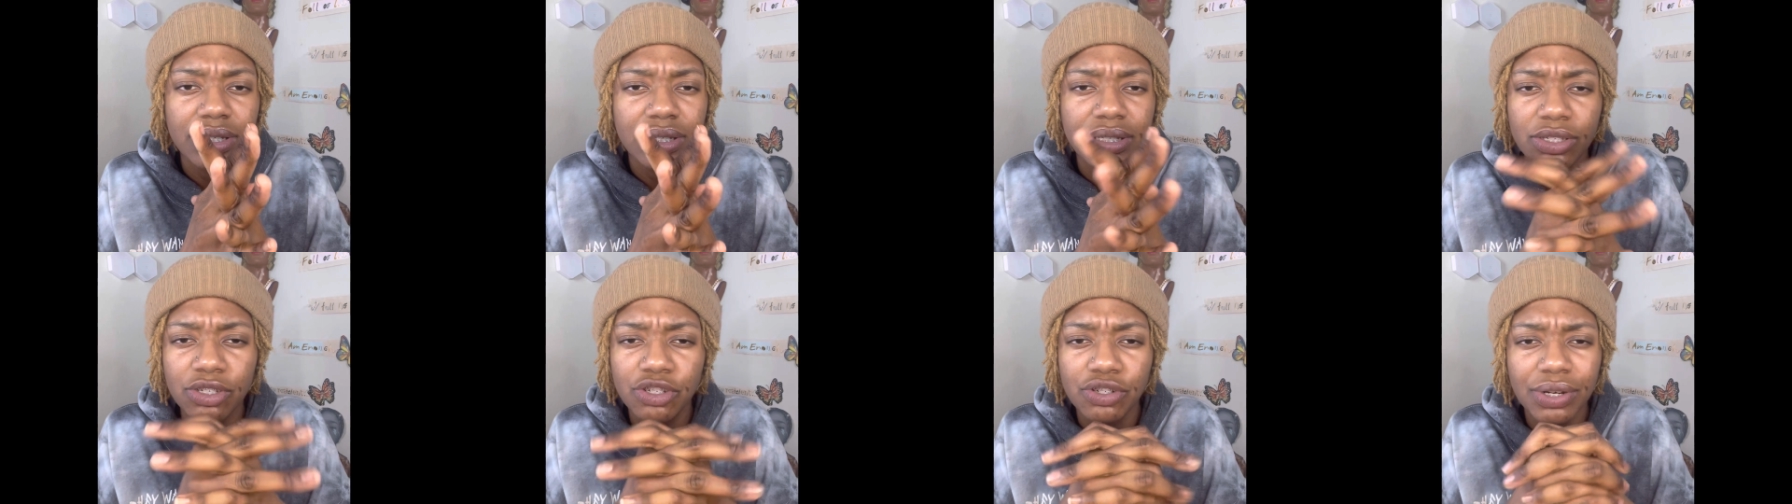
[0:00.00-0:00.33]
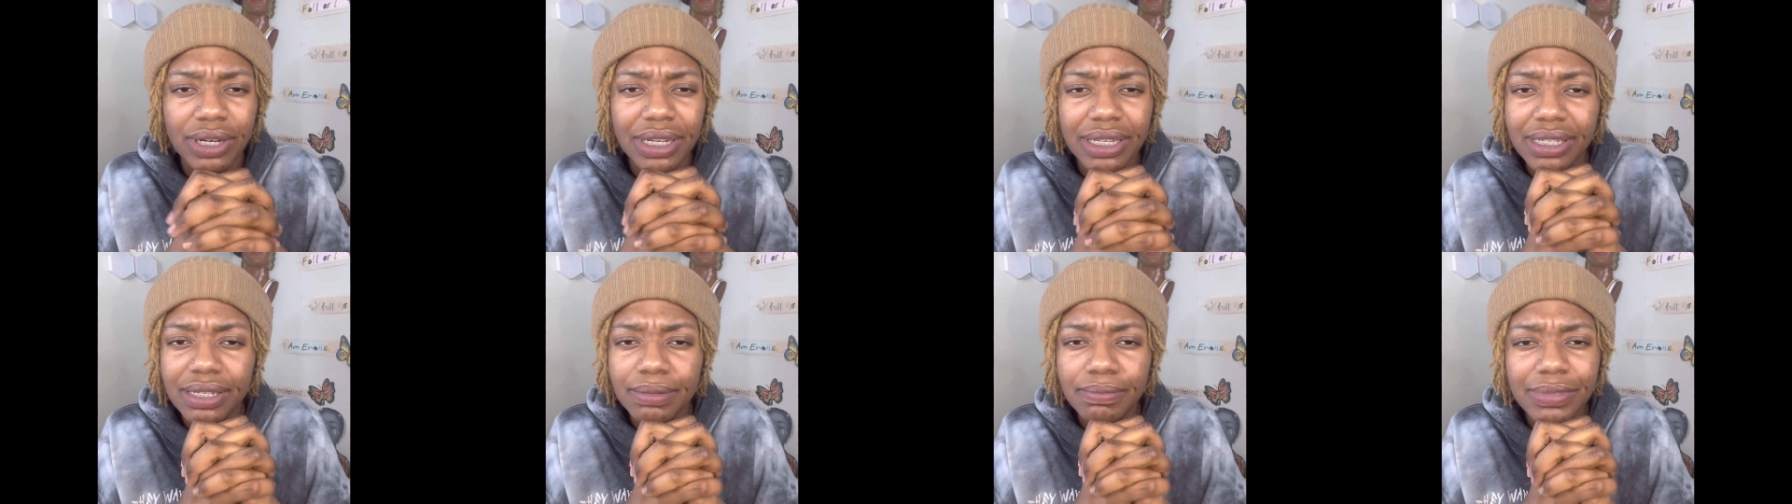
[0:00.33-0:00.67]

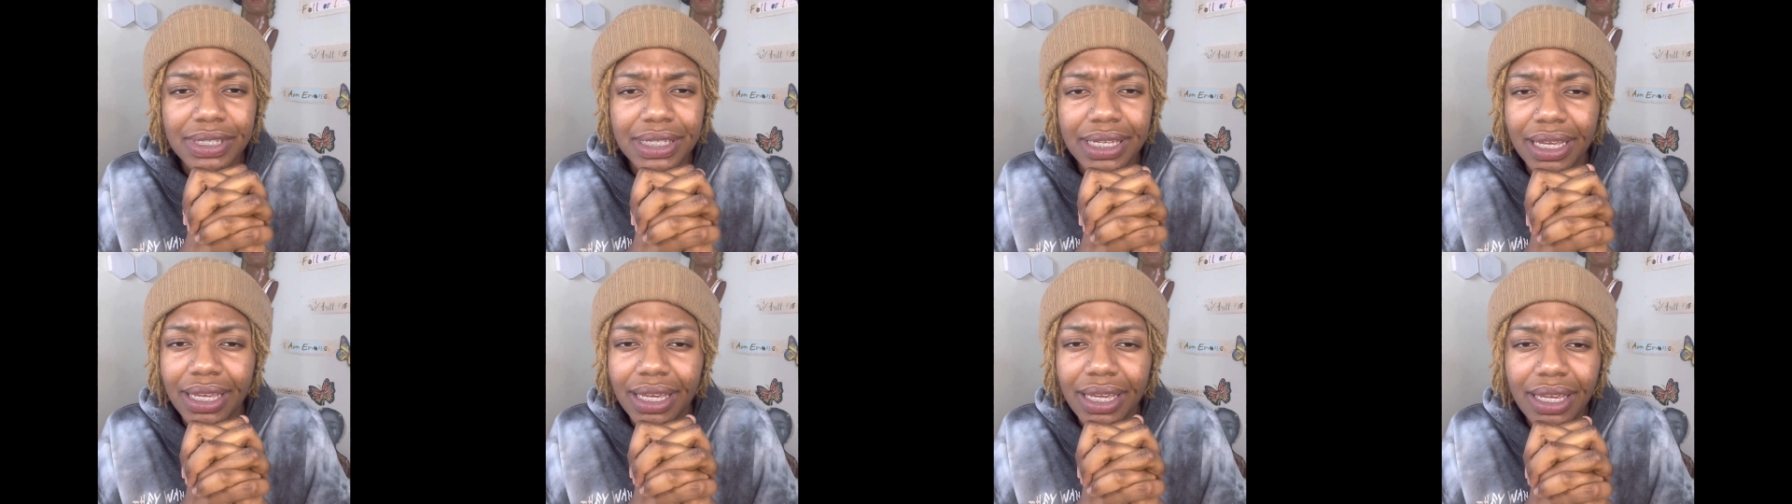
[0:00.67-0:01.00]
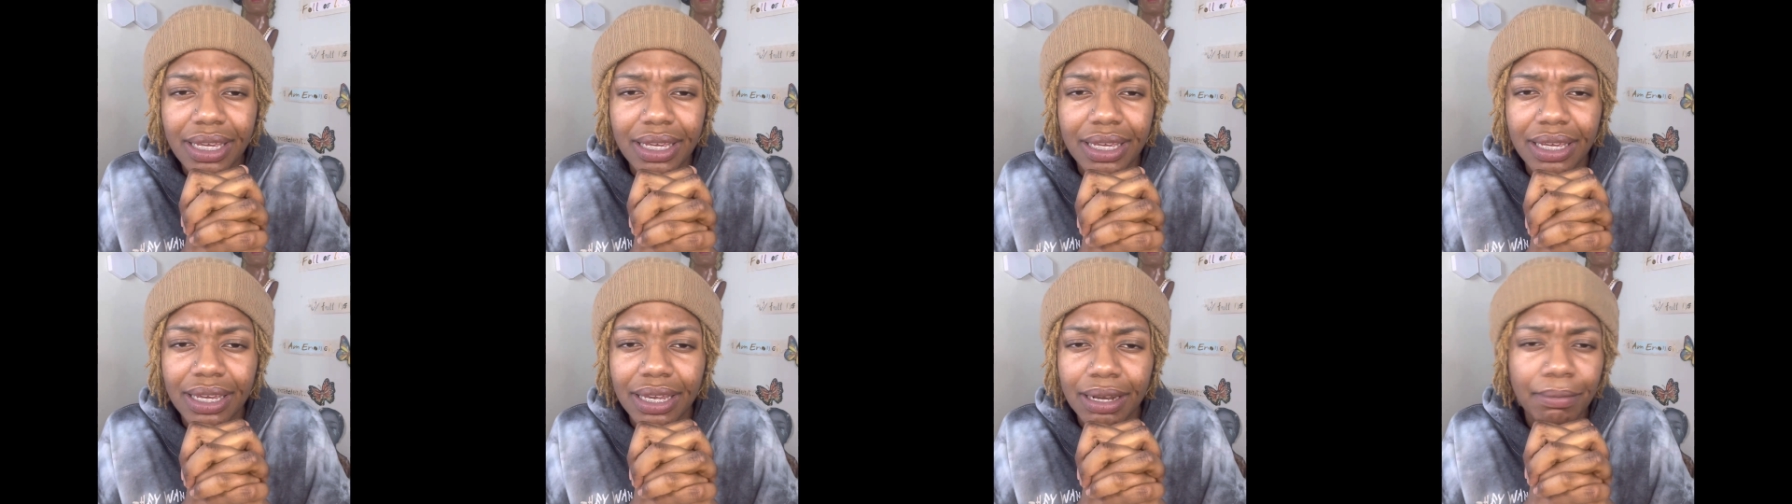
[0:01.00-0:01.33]
drink some
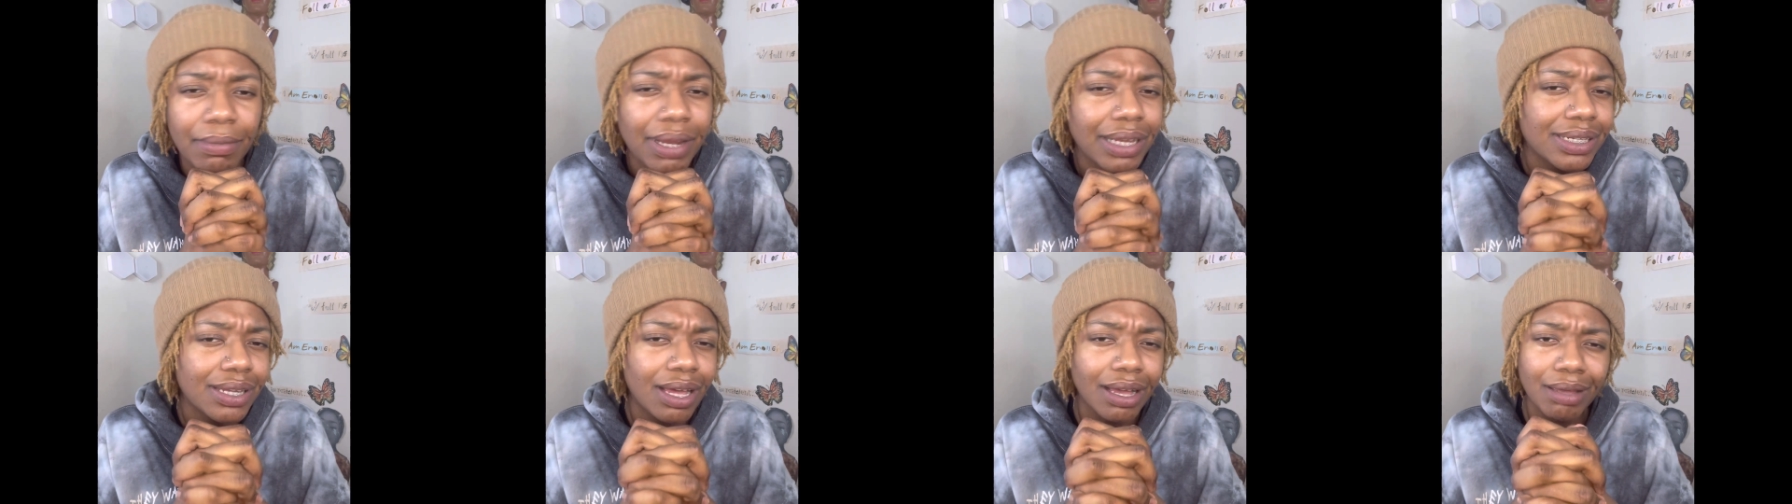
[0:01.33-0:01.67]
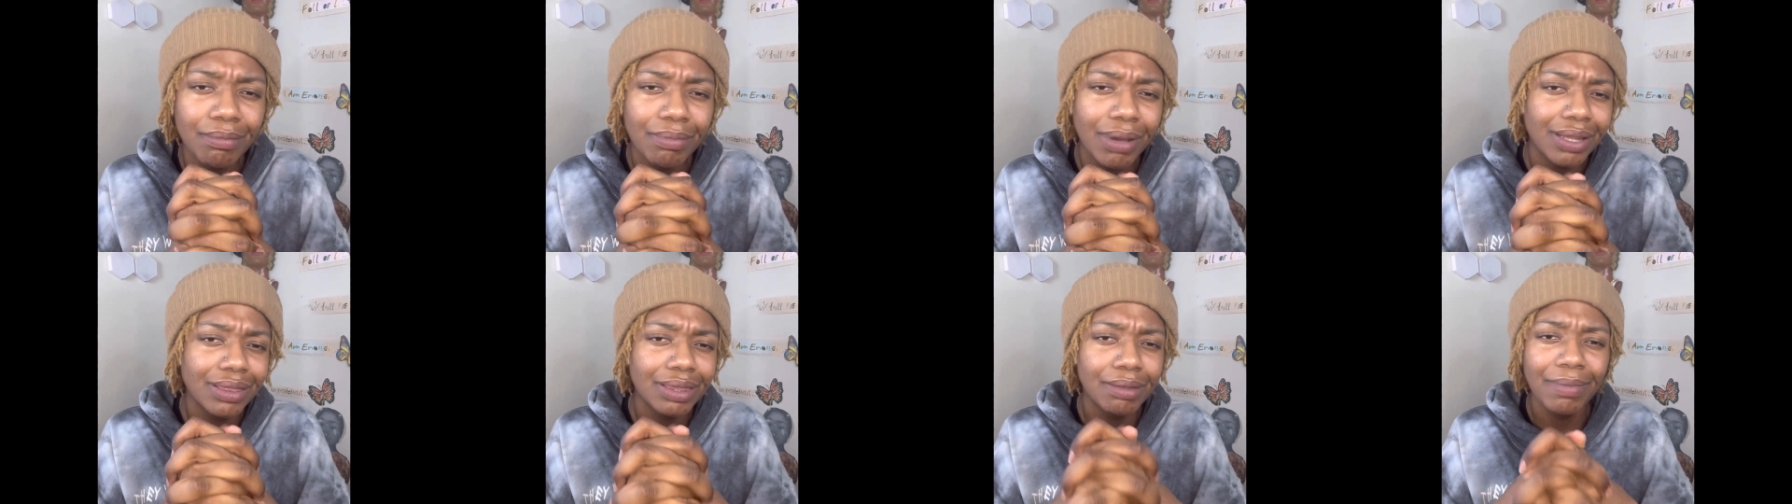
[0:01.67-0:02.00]
tea. And I'm not talking
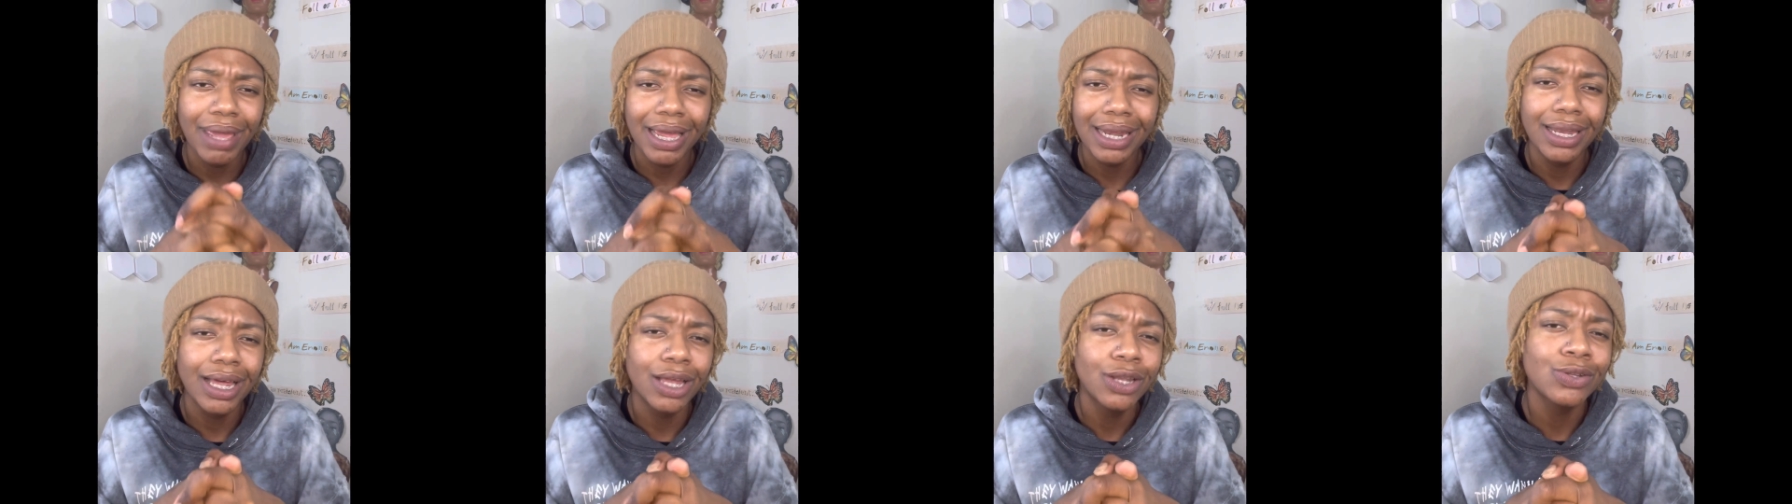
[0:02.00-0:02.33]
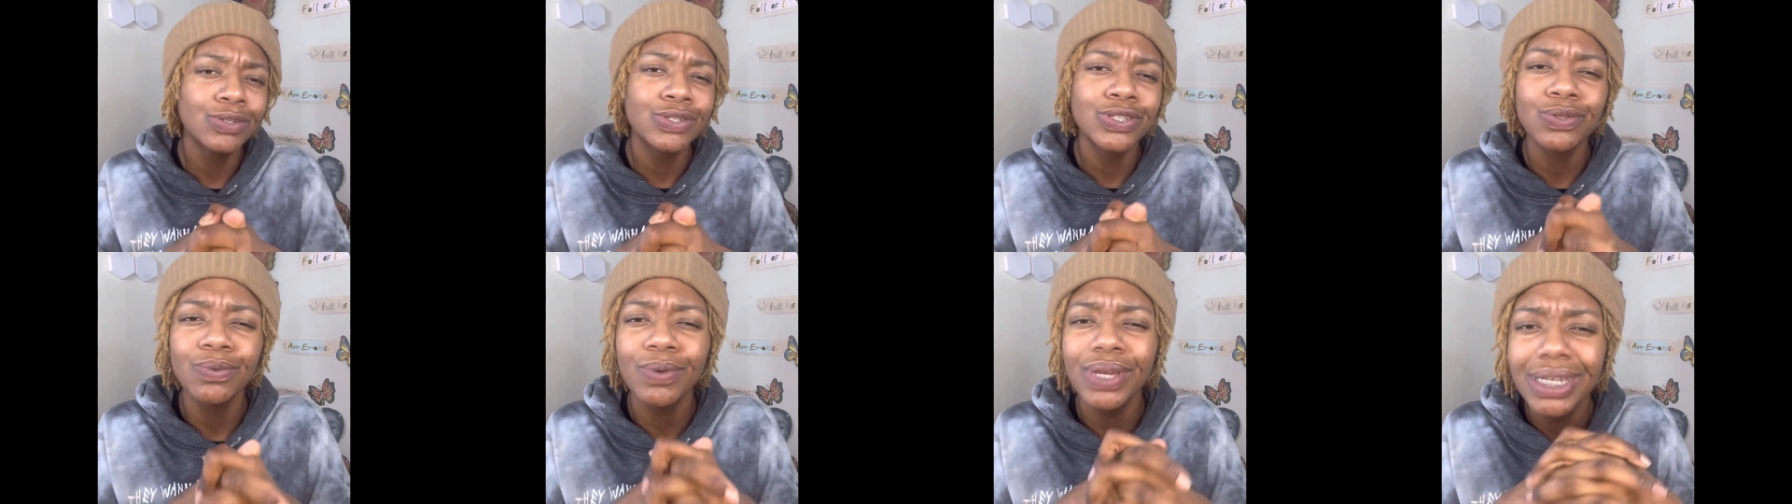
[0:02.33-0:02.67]
about the
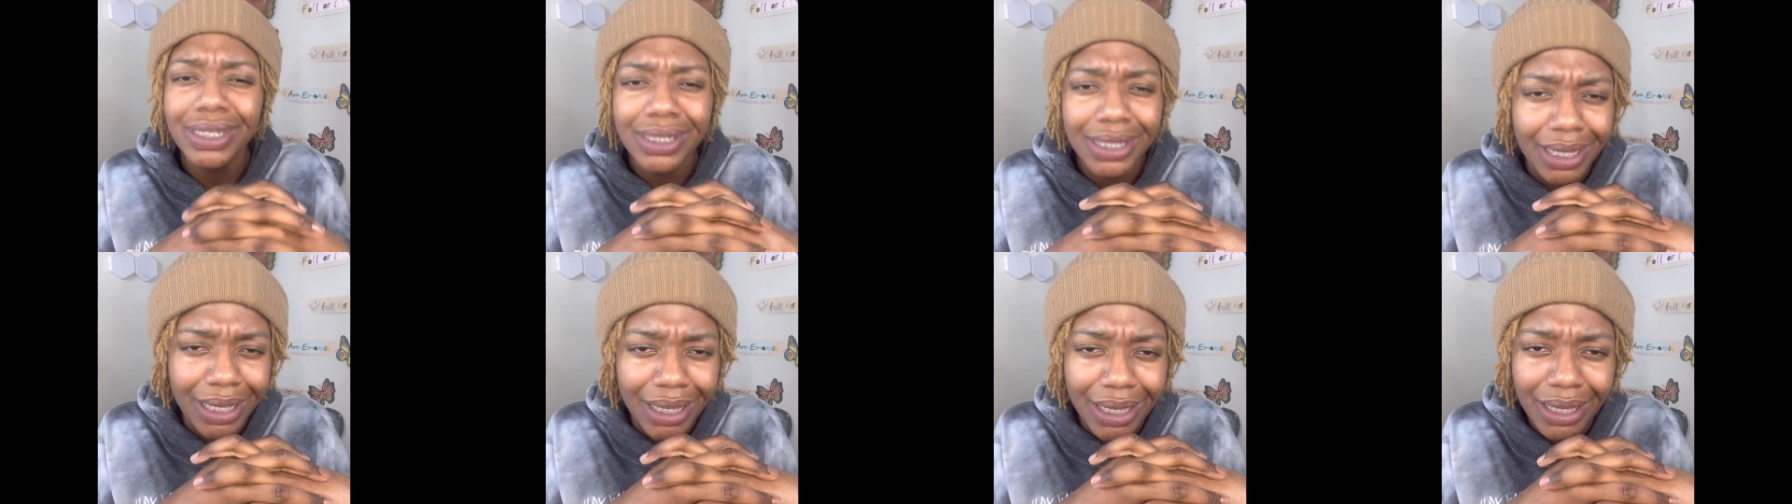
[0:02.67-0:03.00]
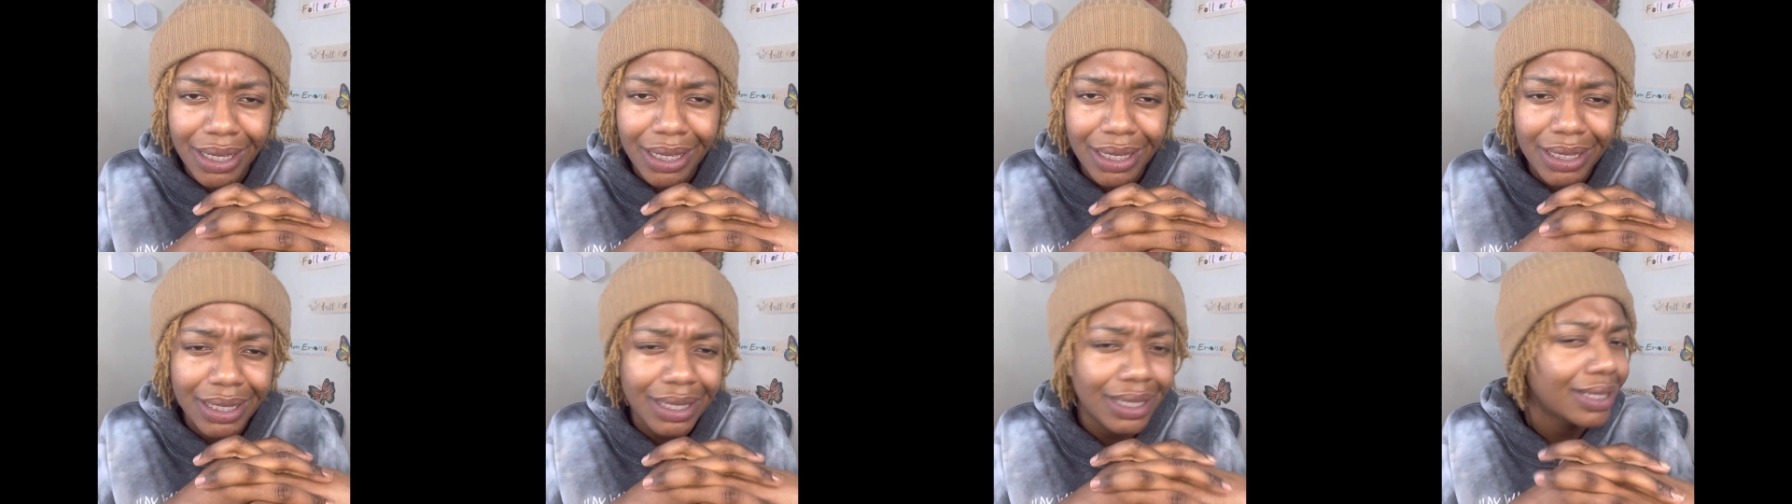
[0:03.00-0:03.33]
McDonald's sweet tea.